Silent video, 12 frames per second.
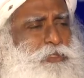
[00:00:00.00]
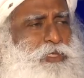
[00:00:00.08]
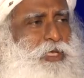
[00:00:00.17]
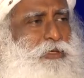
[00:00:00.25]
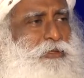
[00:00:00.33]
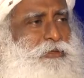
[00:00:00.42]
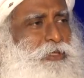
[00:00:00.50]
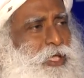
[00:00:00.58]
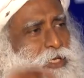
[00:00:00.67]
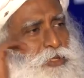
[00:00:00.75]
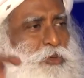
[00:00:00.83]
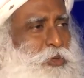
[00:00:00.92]
percent,
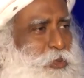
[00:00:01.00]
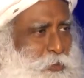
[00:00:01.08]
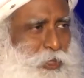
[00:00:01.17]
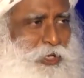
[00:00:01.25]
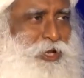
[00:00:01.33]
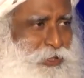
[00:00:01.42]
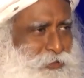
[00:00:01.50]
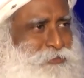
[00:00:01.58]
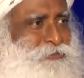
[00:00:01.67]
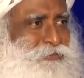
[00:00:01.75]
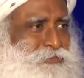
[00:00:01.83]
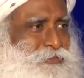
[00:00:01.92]
there is going to be a rain.
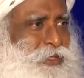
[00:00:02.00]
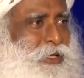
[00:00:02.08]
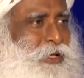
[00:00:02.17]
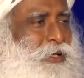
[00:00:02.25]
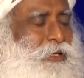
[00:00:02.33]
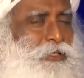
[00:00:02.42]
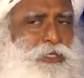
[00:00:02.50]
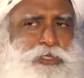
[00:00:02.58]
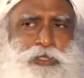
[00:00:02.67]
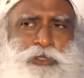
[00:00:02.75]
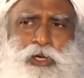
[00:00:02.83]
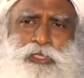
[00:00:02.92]
This
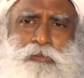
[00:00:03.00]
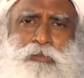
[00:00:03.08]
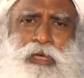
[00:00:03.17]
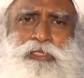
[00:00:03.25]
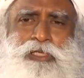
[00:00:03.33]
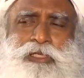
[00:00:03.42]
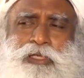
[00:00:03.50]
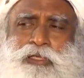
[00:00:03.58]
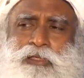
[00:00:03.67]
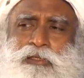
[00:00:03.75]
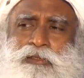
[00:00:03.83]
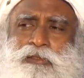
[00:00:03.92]
is not some magic,
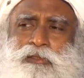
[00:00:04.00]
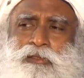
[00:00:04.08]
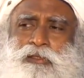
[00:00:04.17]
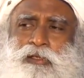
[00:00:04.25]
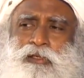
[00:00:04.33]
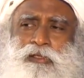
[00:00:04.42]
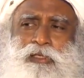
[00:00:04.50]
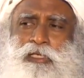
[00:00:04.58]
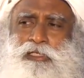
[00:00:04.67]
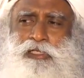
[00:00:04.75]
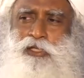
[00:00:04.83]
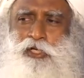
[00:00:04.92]

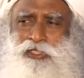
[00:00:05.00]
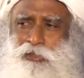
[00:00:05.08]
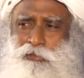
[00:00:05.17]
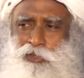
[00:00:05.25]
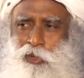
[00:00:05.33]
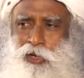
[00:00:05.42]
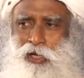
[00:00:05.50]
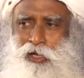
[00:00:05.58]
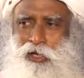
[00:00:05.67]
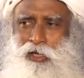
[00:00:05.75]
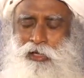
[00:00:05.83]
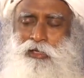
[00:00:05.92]
this is not some
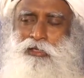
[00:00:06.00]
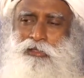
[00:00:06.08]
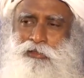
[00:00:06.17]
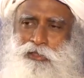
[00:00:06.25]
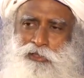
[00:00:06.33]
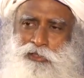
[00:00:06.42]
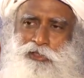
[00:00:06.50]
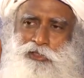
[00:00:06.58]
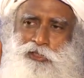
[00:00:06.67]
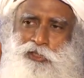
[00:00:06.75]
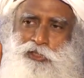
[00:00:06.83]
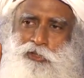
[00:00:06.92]
yoga, this is
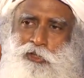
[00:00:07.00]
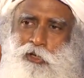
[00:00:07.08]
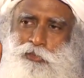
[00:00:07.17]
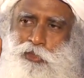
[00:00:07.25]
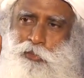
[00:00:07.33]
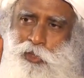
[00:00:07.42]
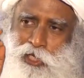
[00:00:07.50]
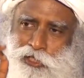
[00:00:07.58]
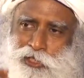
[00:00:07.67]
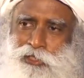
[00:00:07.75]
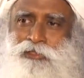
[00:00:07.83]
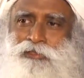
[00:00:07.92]
just
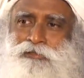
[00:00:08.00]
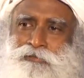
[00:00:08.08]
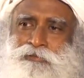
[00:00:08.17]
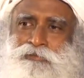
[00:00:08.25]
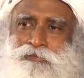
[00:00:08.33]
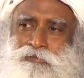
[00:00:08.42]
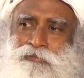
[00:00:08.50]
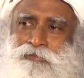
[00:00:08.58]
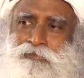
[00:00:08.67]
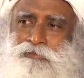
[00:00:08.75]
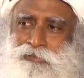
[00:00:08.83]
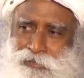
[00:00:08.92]
observation.
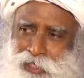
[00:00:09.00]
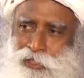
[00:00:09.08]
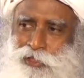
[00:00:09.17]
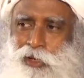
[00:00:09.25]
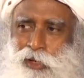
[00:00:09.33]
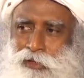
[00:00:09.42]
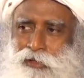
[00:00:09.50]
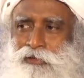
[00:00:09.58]
That's all.